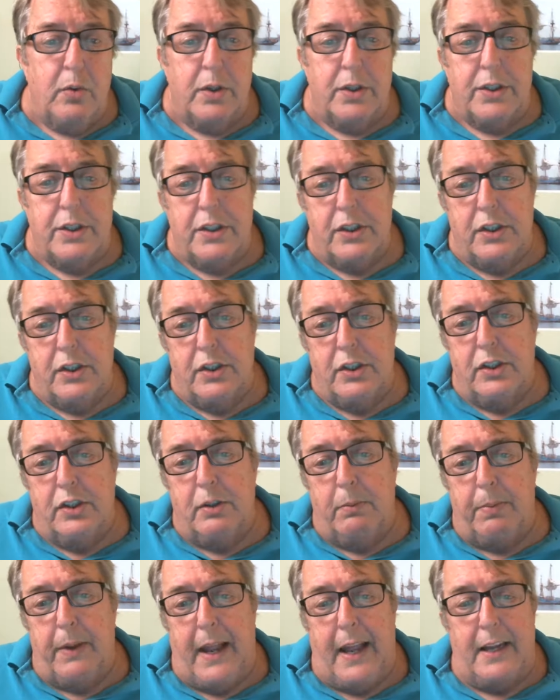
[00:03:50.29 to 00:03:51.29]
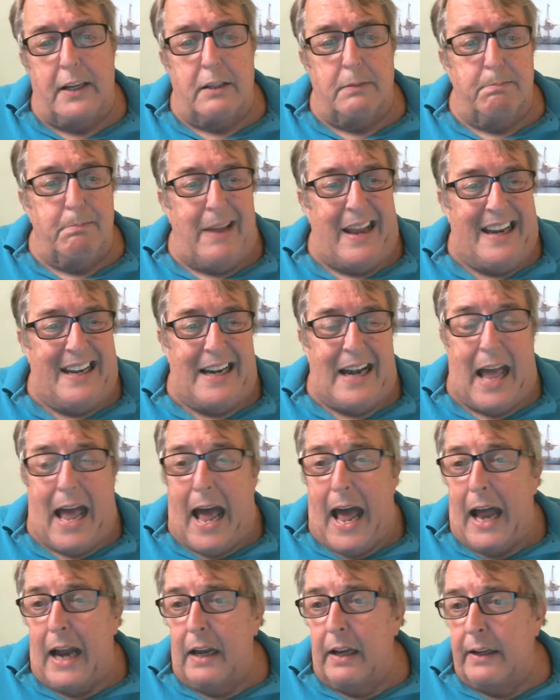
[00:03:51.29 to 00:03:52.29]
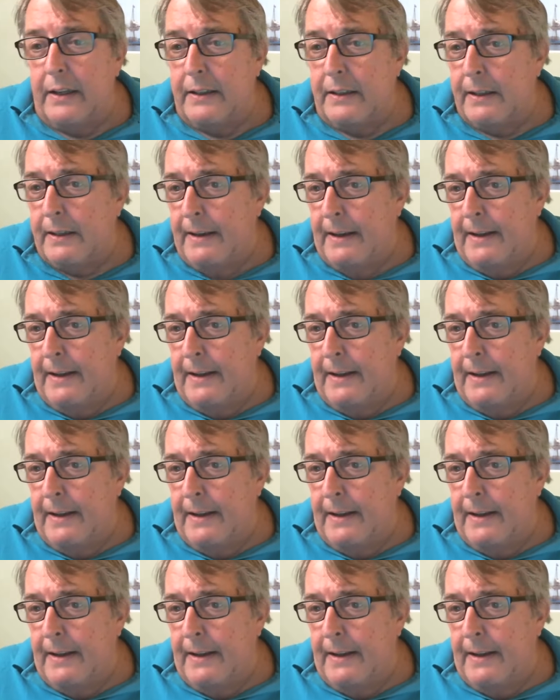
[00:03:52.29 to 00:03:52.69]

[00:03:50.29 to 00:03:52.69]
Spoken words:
which is Japan's main island.